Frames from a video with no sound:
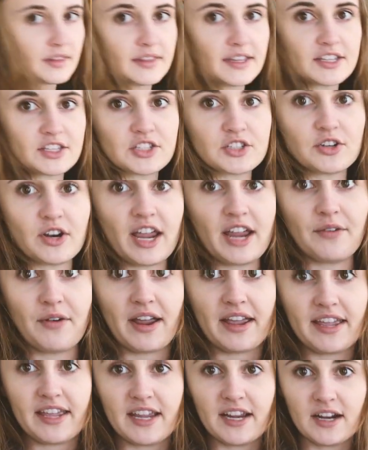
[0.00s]
this tray
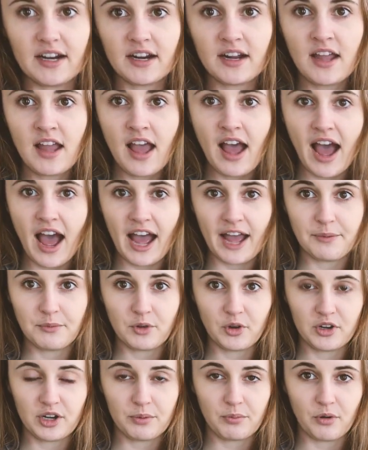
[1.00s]
right here, I'm
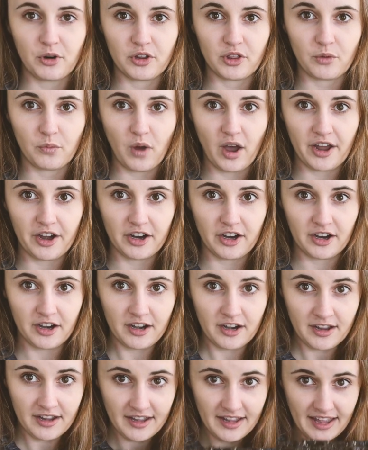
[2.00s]
going to pour the
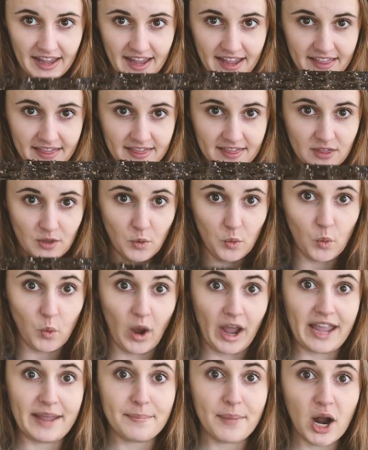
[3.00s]
water in the
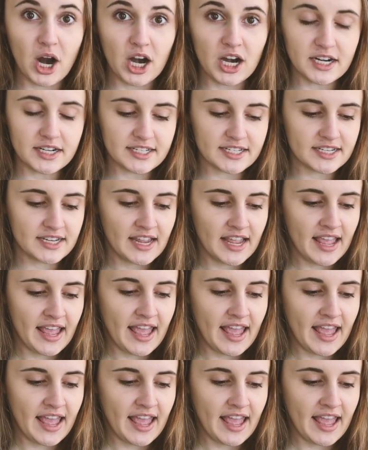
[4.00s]
white part,